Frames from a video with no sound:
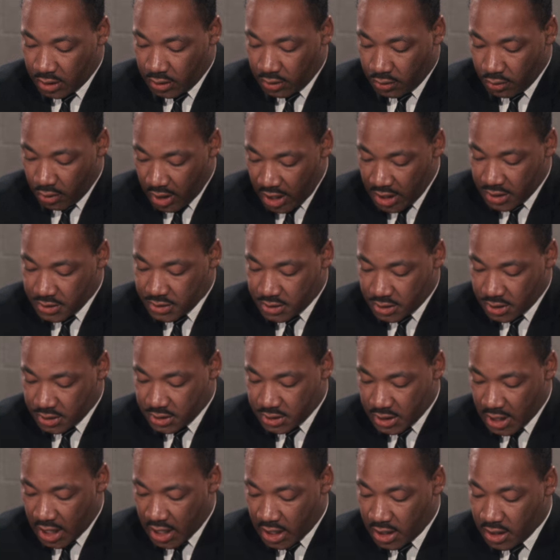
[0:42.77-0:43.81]
great
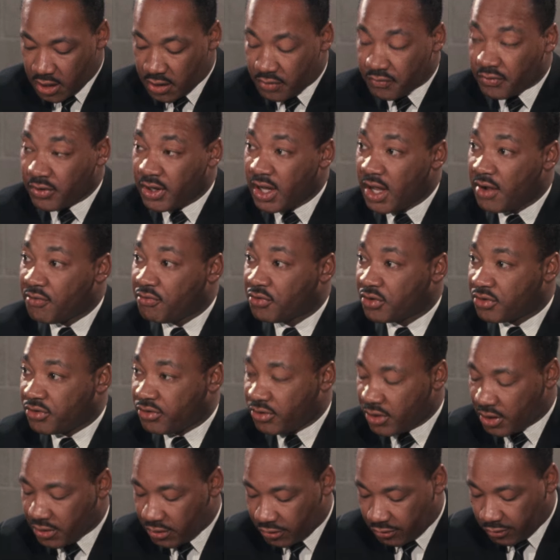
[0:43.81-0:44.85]
society for every
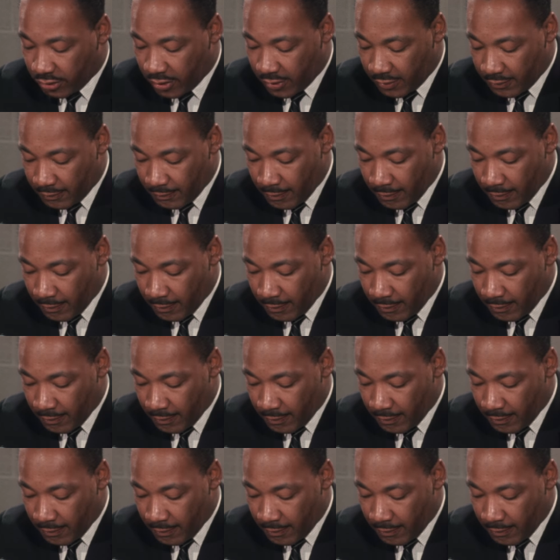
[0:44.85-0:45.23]
citizen.